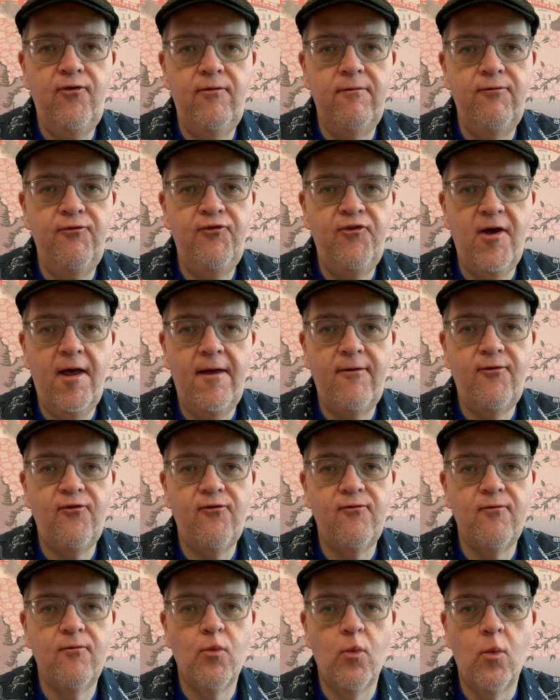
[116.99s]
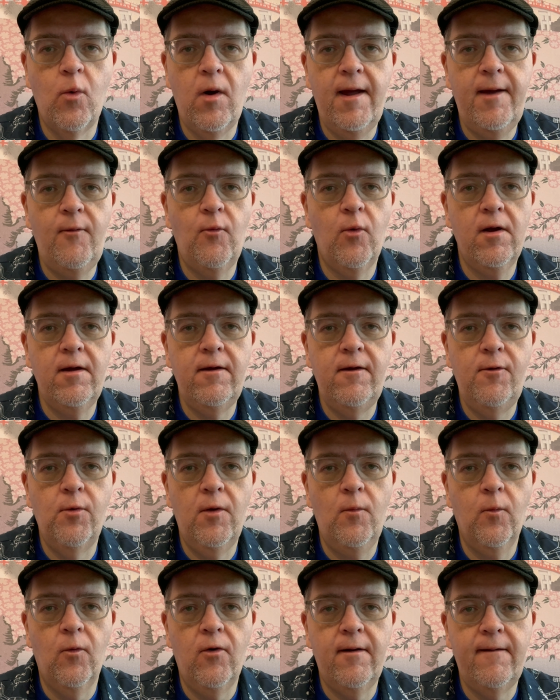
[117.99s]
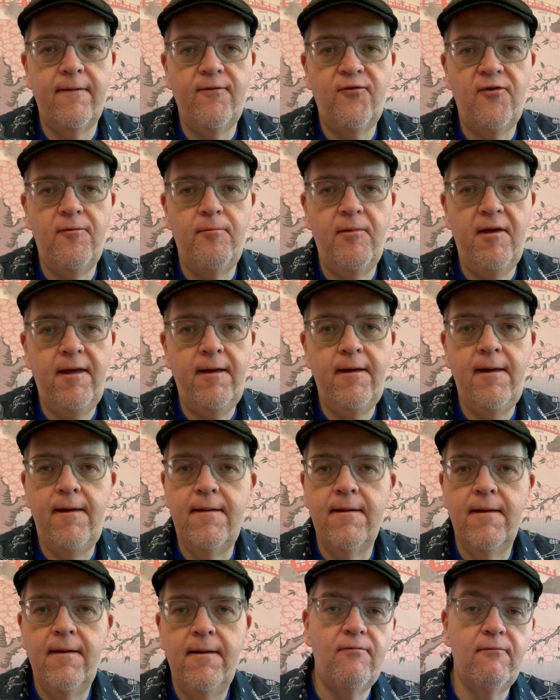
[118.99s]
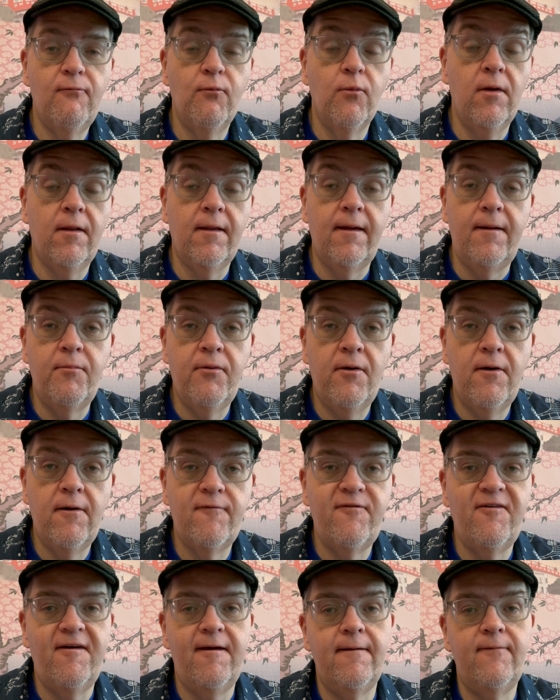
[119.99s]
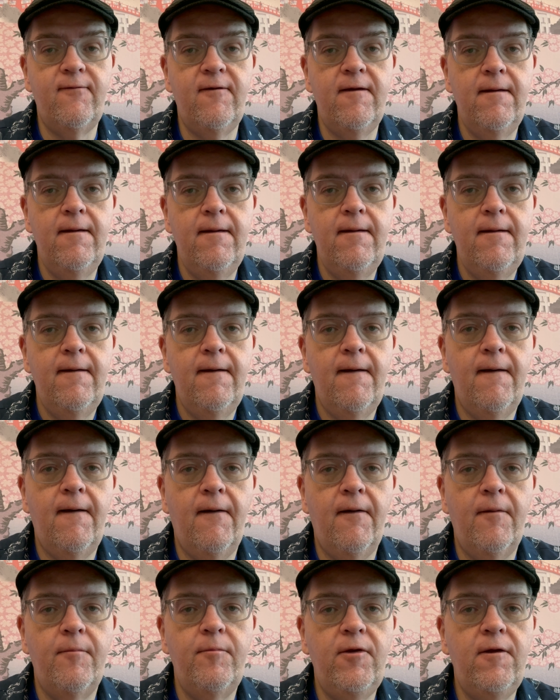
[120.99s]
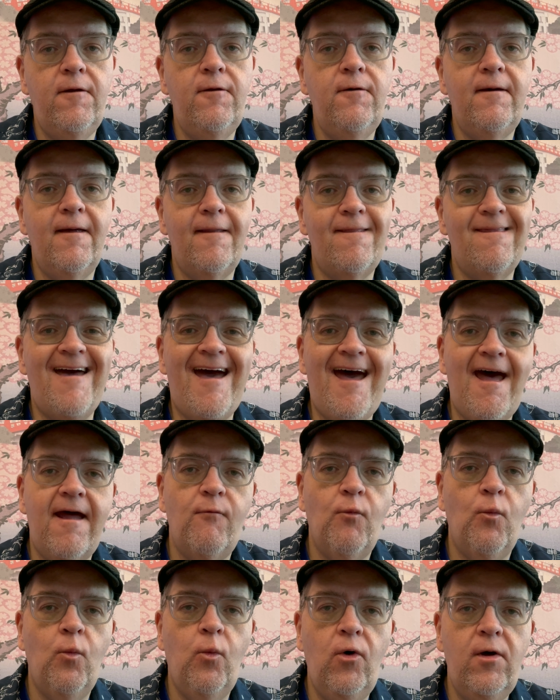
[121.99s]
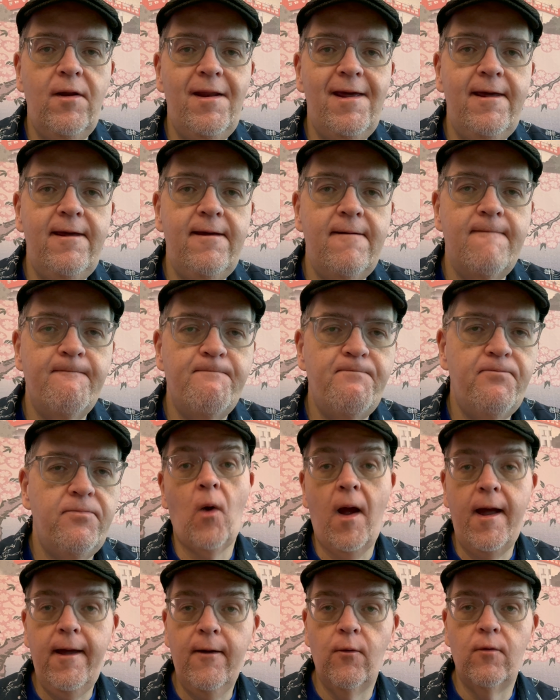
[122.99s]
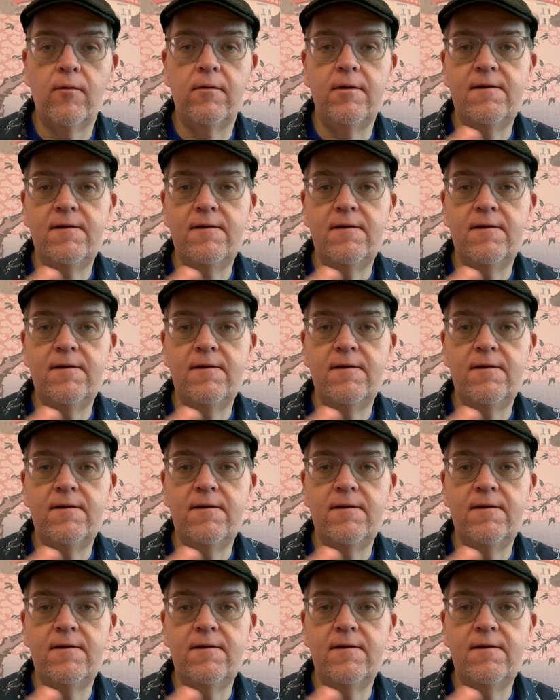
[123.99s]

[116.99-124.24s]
just right where you would want it to be. Really perfect. You do get that woody, round